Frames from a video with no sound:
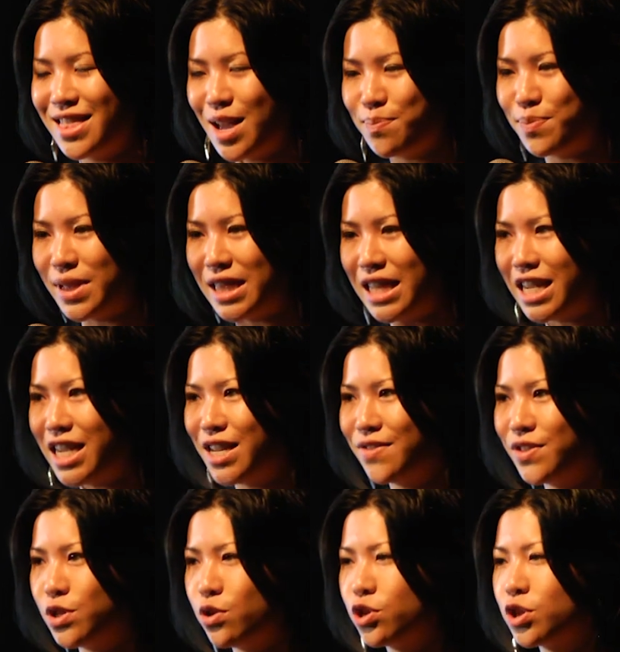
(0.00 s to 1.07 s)
that
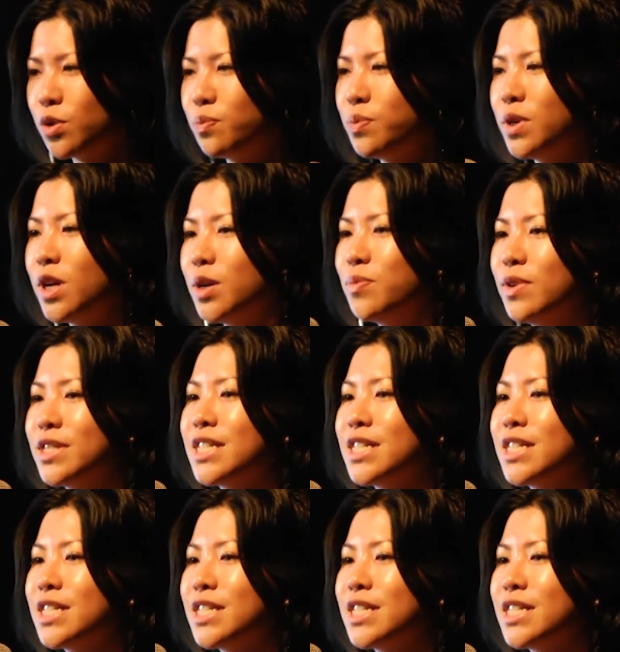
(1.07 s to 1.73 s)
believes you should be able